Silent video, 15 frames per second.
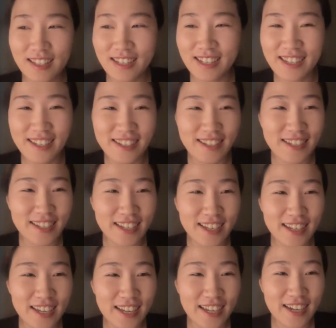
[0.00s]

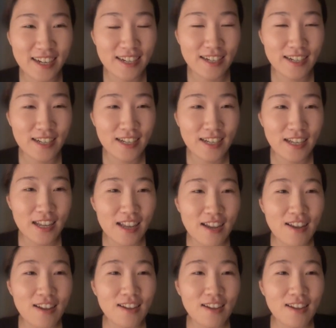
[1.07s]
The person shown says nothing.